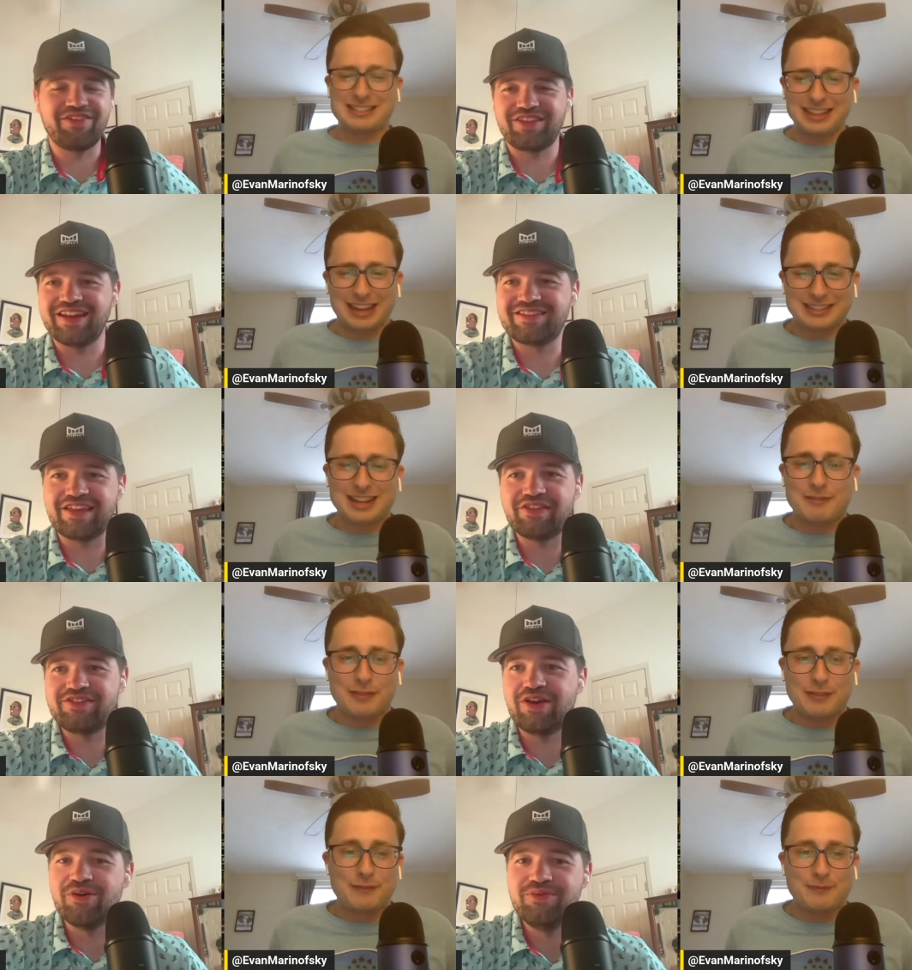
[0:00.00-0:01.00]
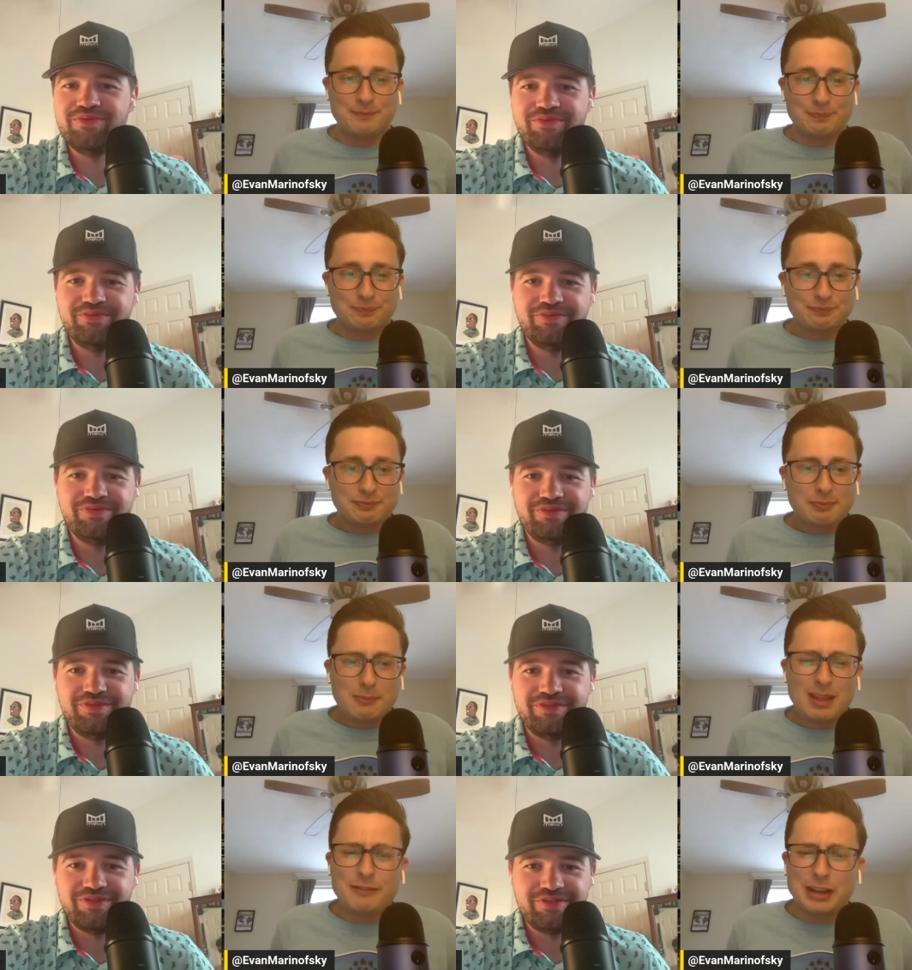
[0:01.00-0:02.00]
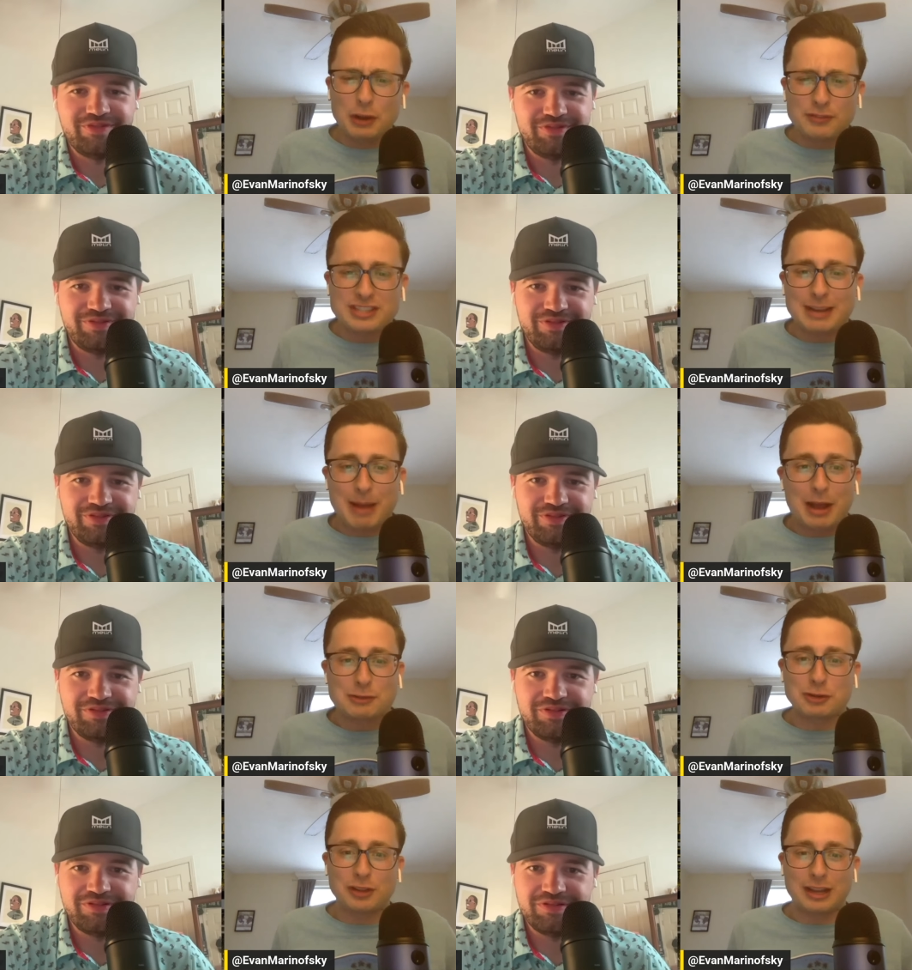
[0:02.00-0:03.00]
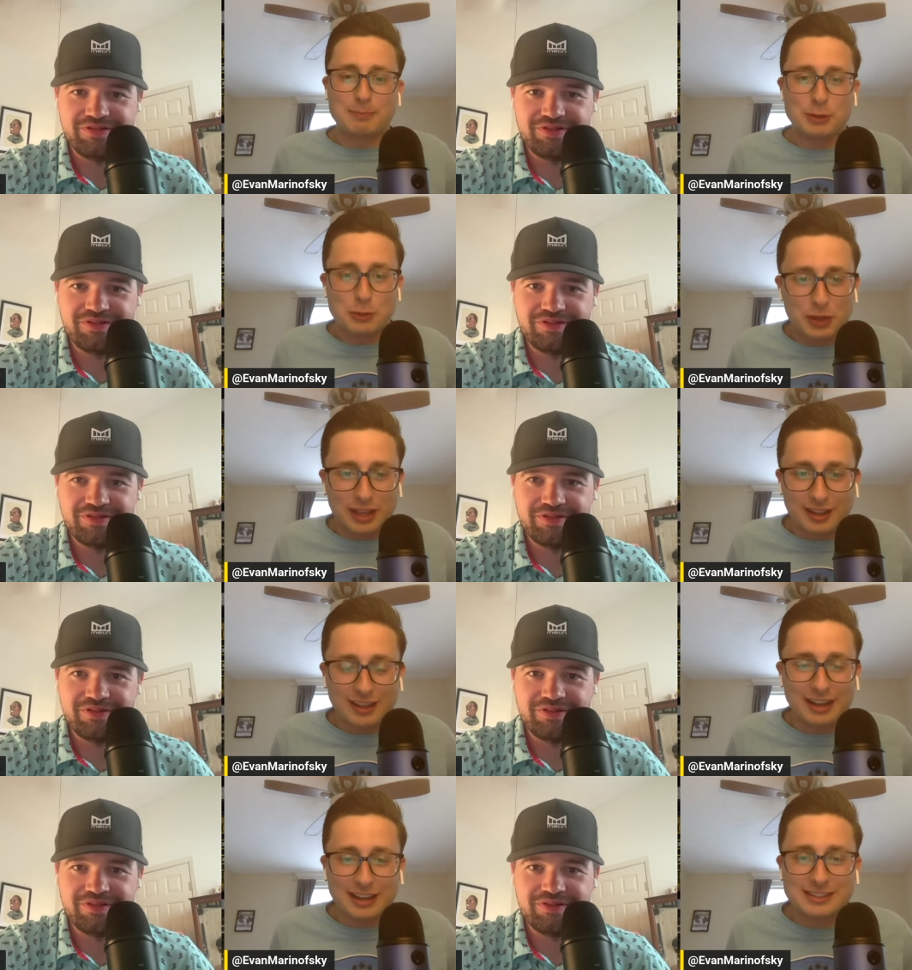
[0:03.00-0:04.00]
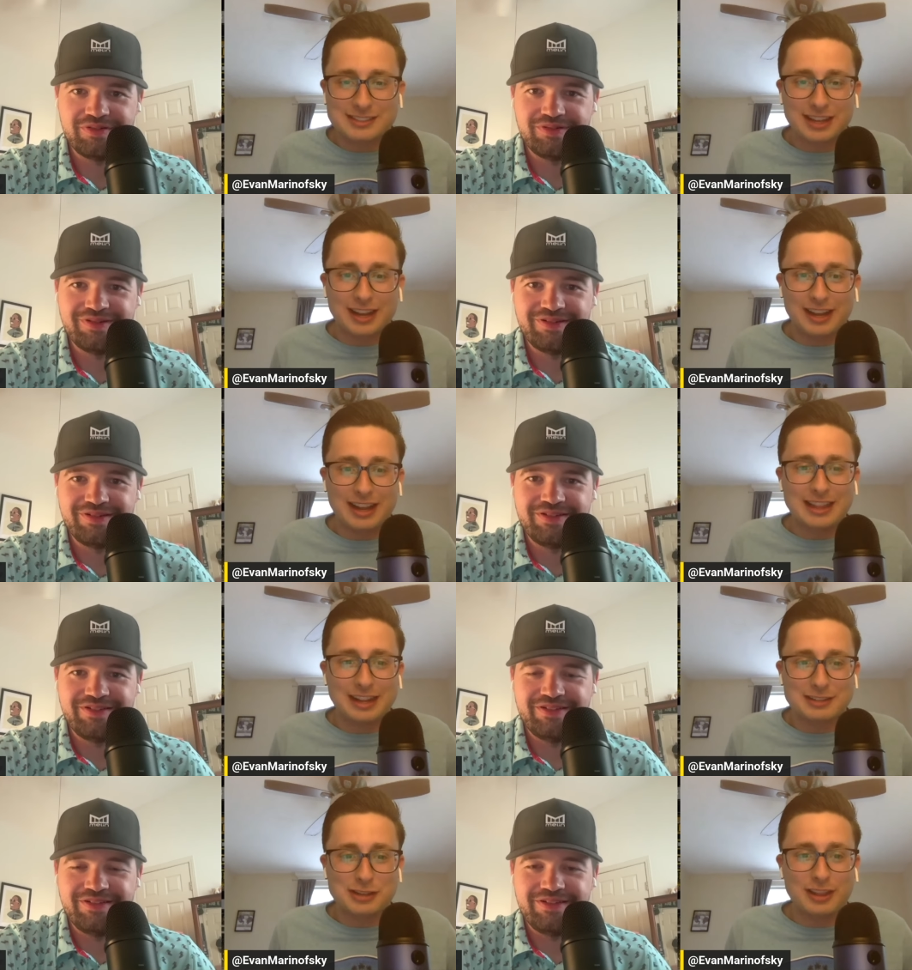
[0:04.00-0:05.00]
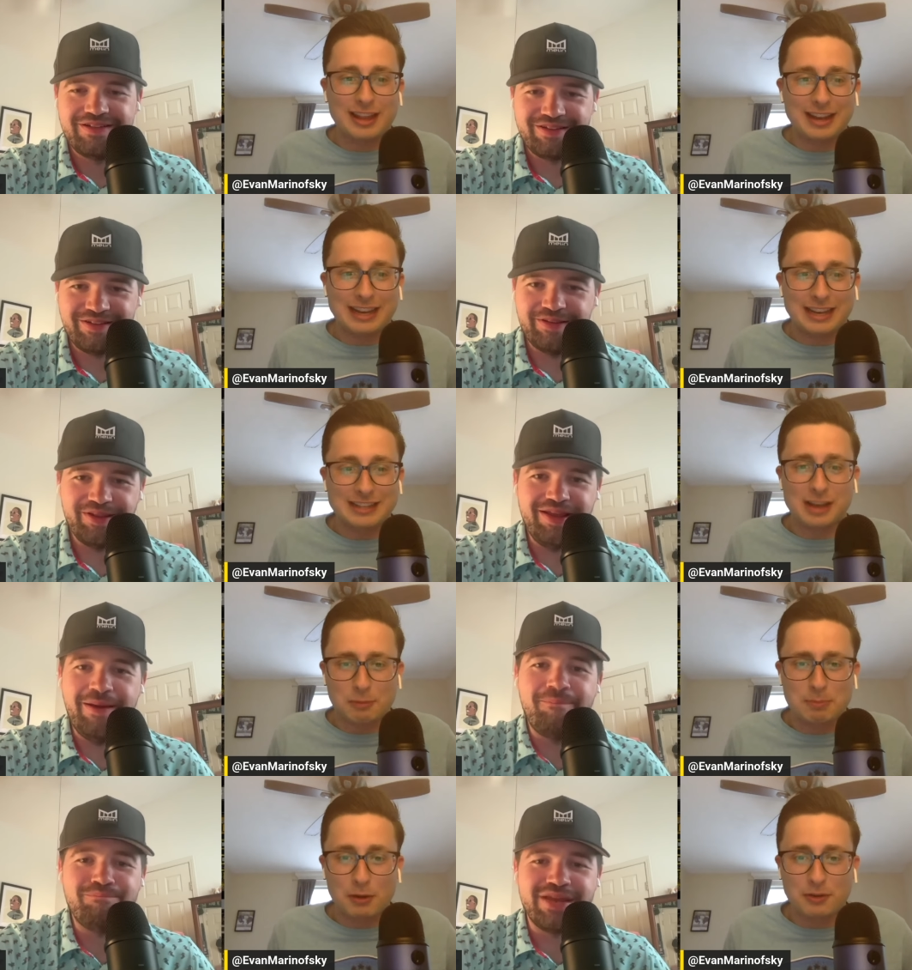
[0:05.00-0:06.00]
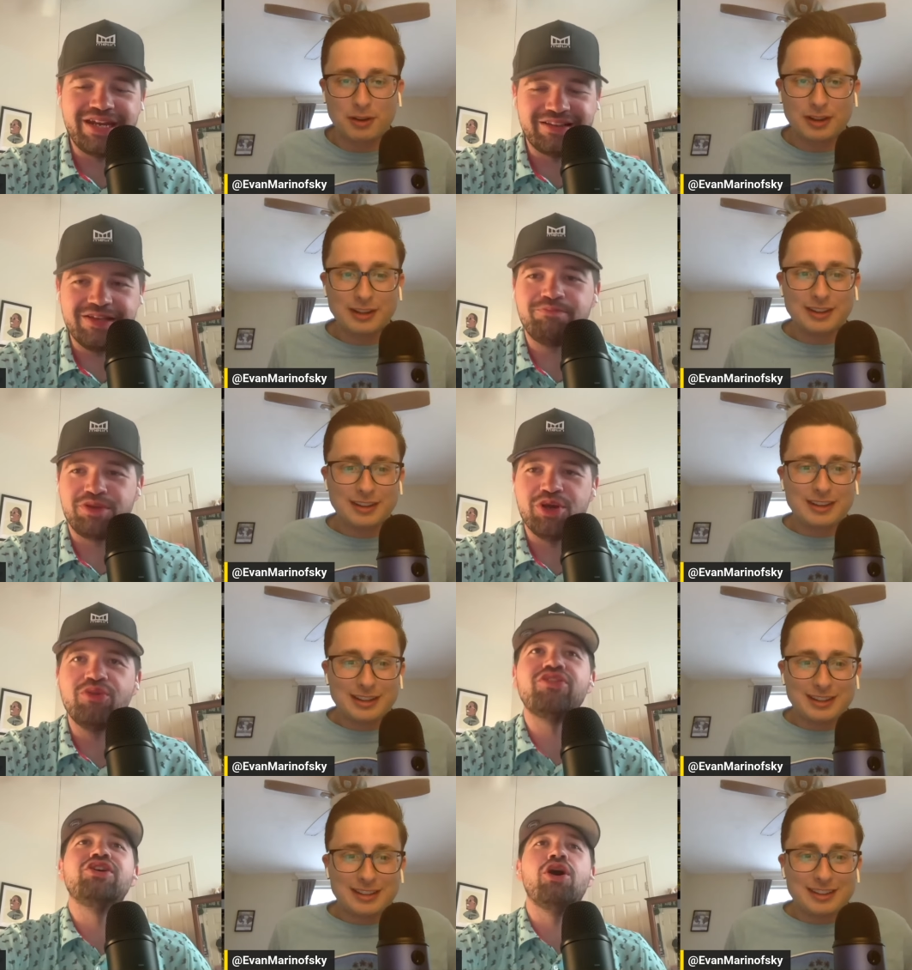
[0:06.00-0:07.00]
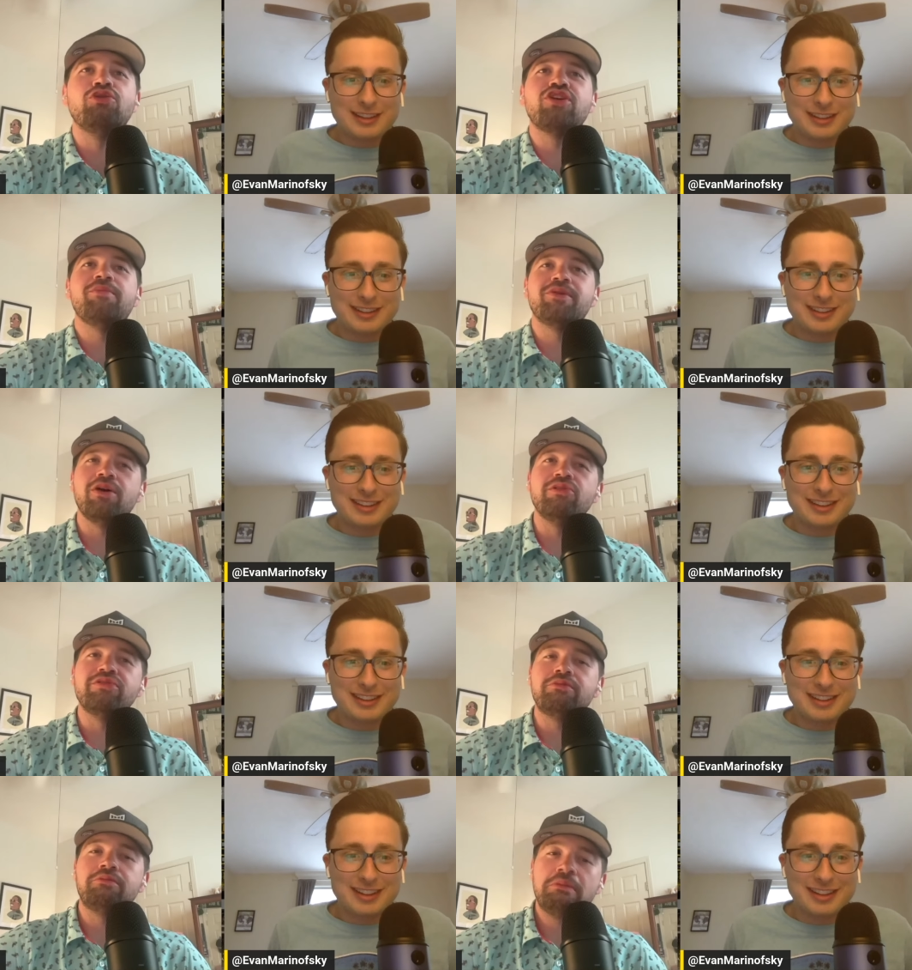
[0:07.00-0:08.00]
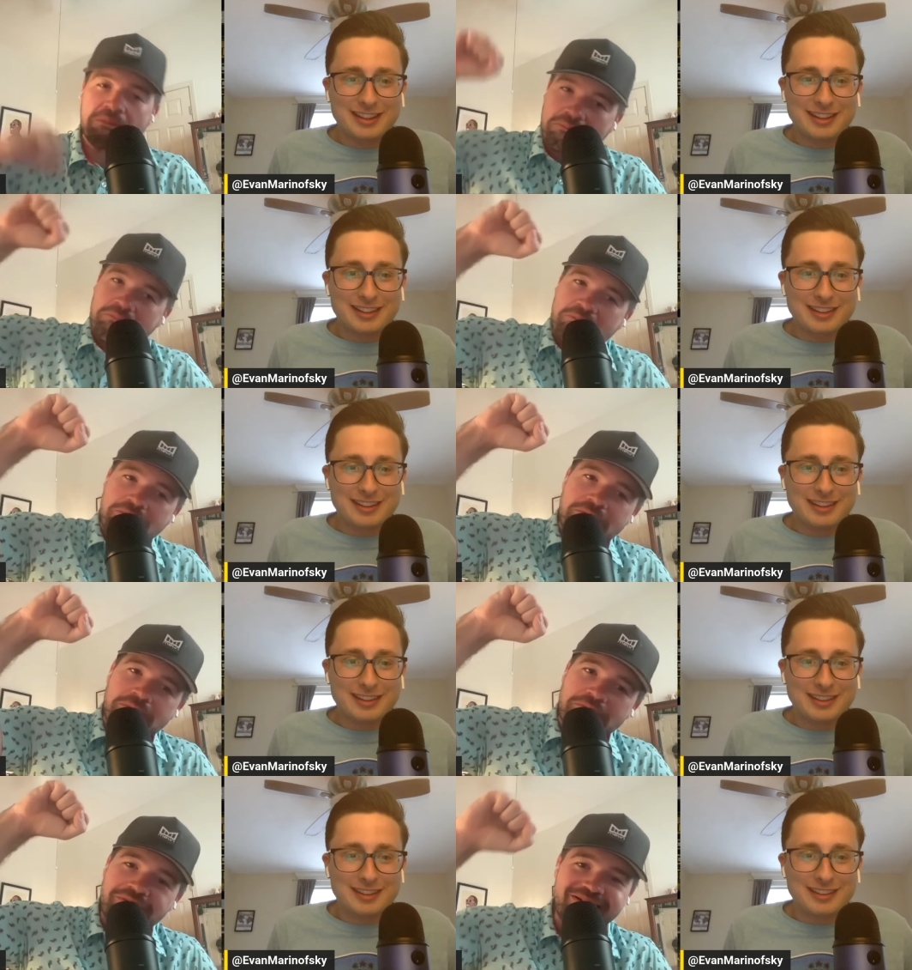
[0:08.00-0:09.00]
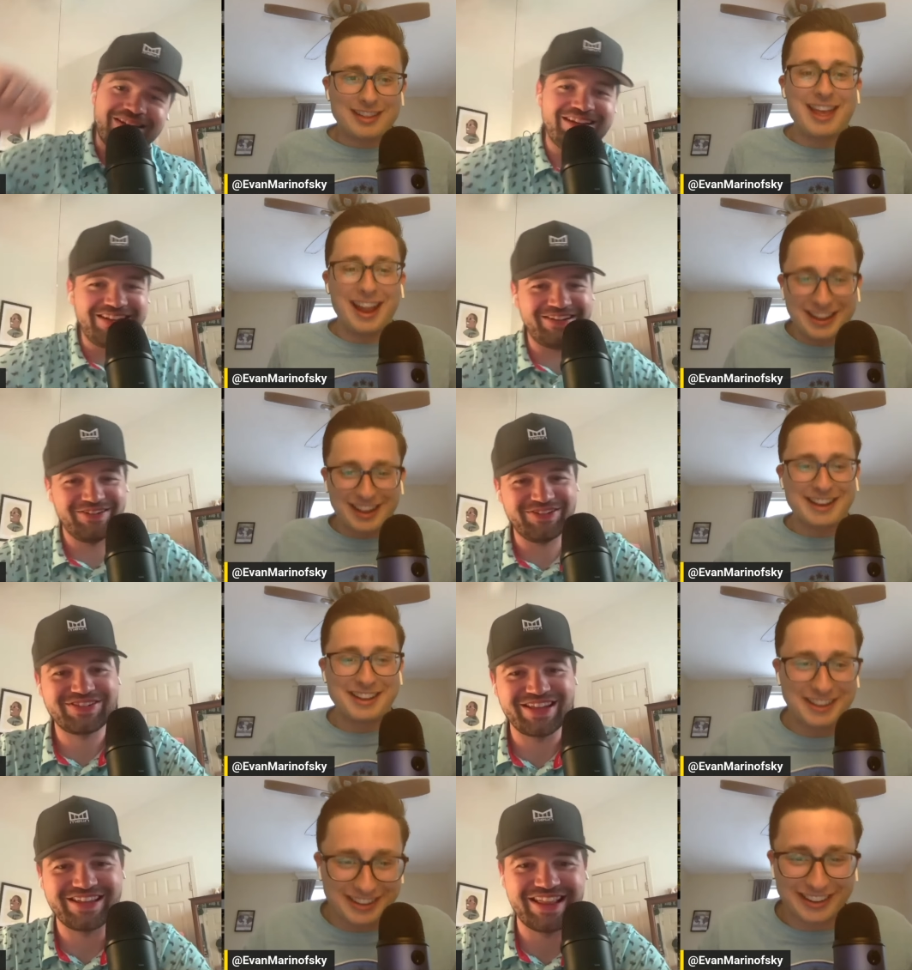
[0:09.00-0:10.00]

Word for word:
Speaker 1: see like set the tone? Video of Sam Hauser like puking in his. uh I think I saw that in his he duck boat.
Speaker 2: Immediately pukes and goes up and goes
Speaker 1: it's like,